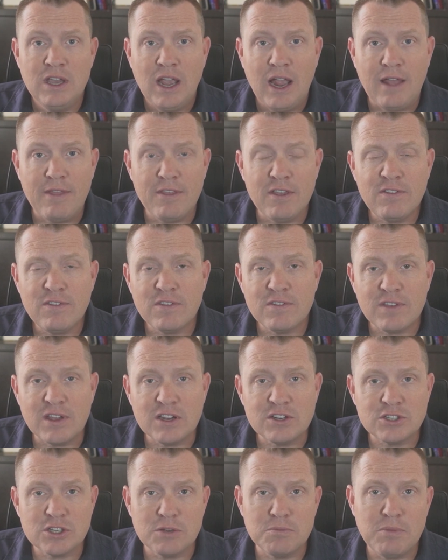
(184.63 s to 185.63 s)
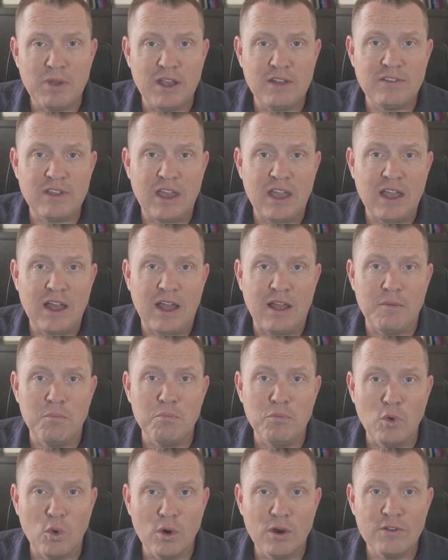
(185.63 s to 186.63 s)
And this essentially makes AI
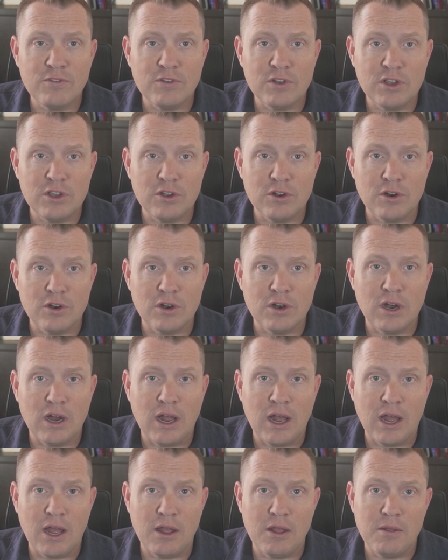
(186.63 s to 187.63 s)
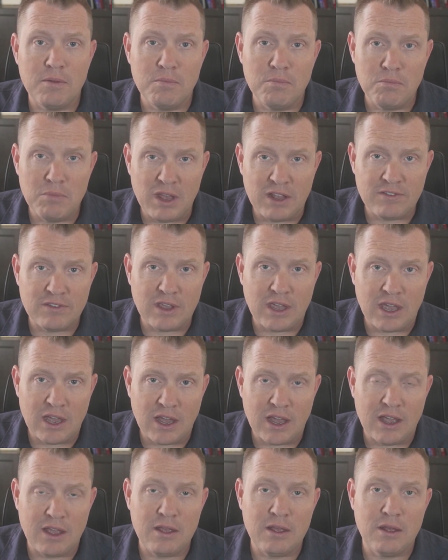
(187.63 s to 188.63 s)
more secure, uh, makes
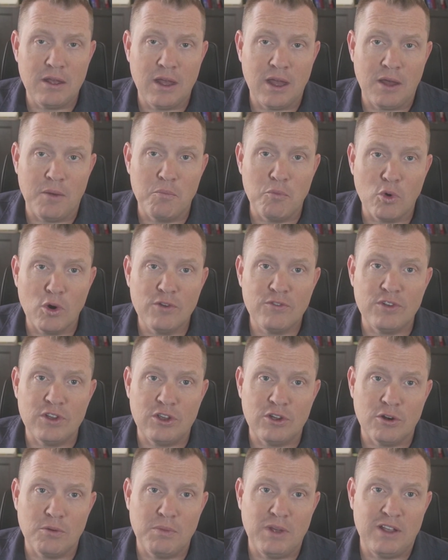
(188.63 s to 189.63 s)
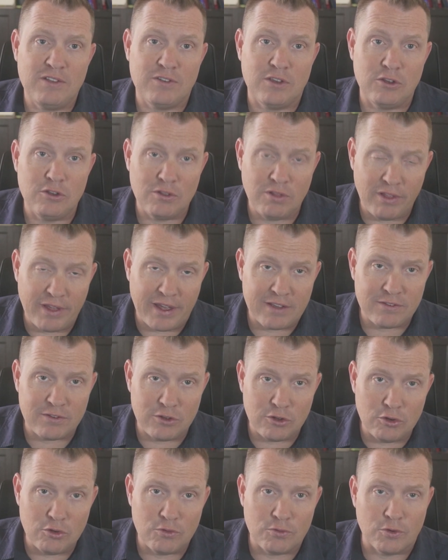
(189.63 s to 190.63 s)
AI uh, more secure, makes it less
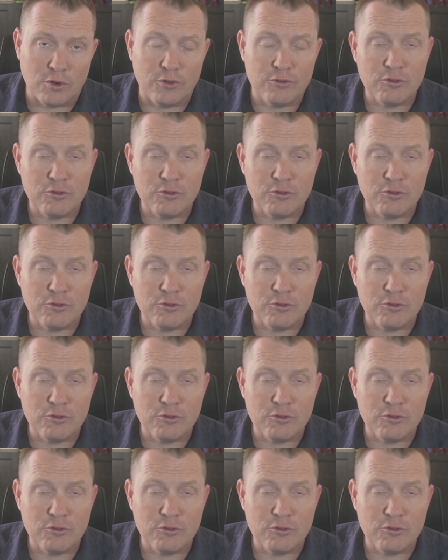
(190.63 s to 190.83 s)
useful.